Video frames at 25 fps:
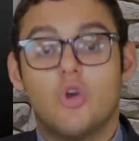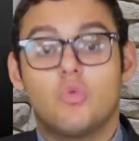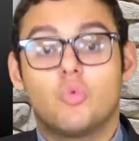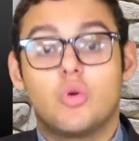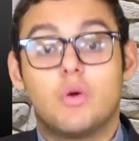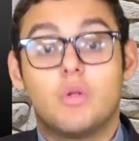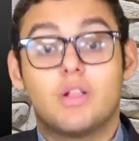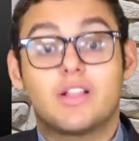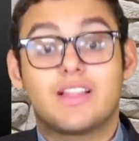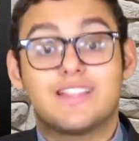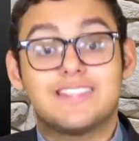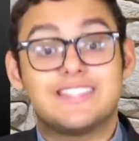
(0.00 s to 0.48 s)

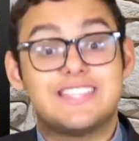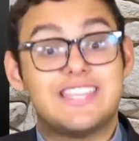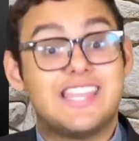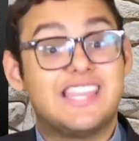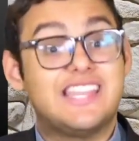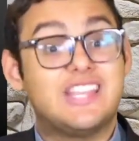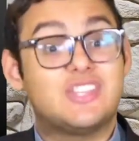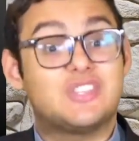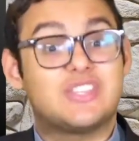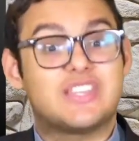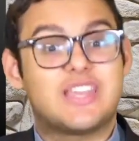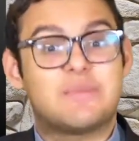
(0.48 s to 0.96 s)
We will
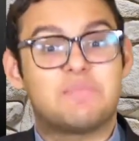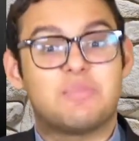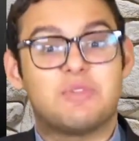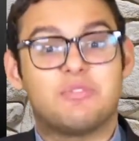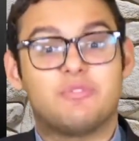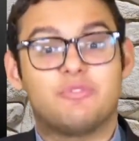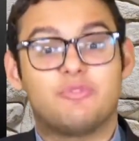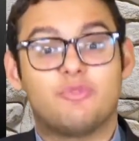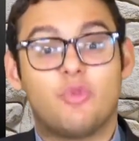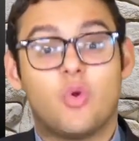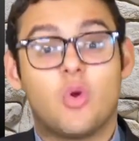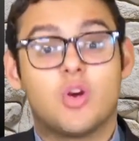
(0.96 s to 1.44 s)
continue to keep you
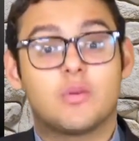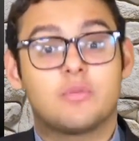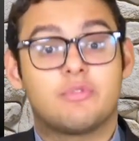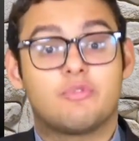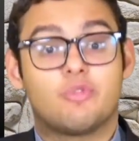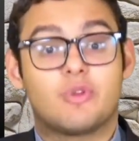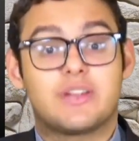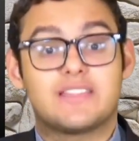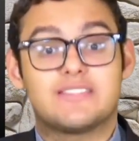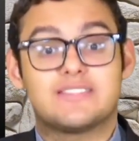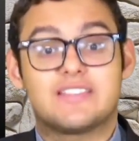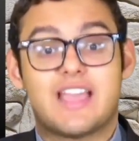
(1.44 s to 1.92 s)
informed
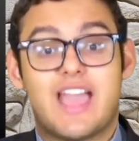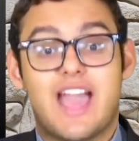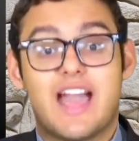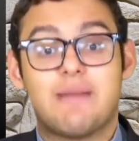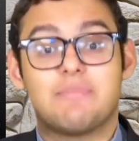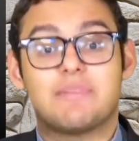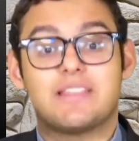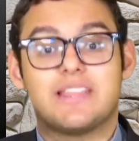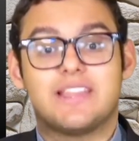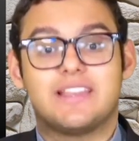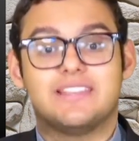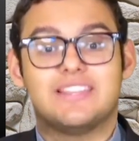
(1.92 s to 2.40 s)
of what is
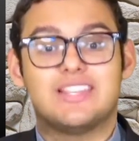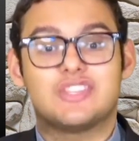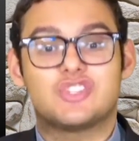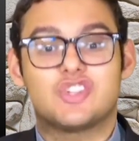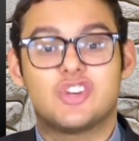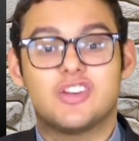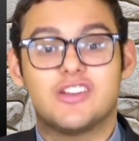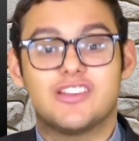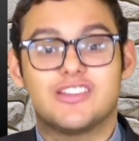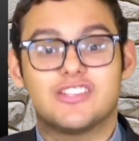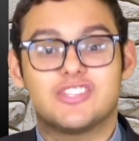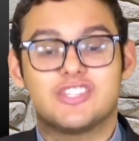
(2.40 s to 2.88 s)
happening in the
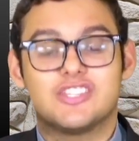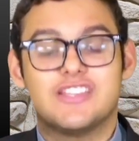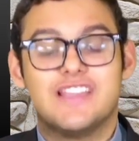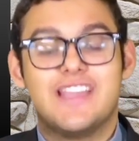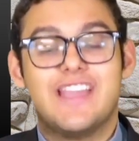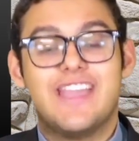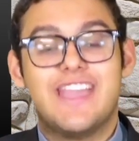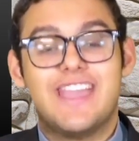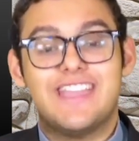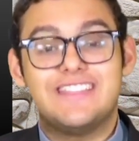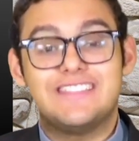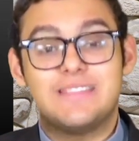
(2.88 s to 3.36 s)
church.
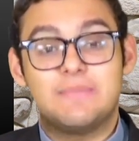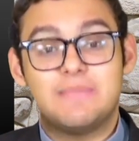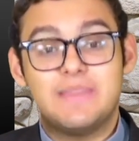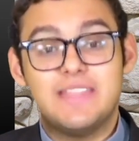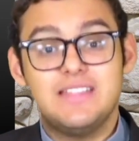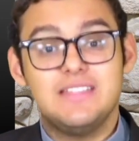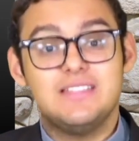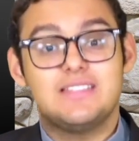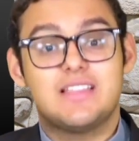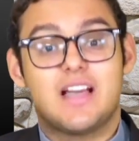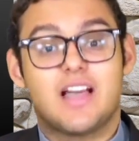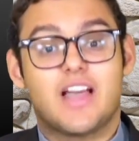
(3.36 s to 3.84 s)
In the
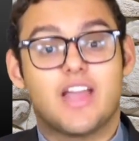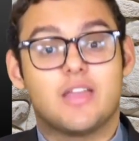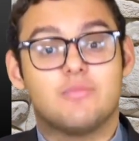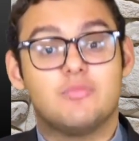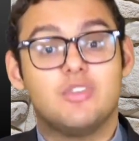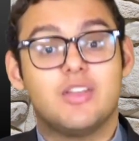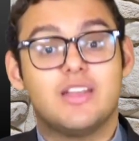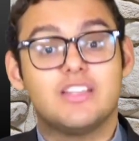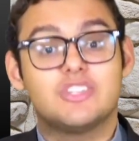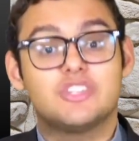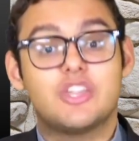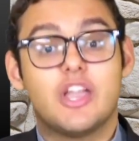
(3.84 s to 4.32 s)
meantime,
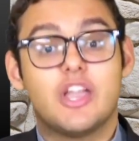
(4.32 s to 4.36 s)
you can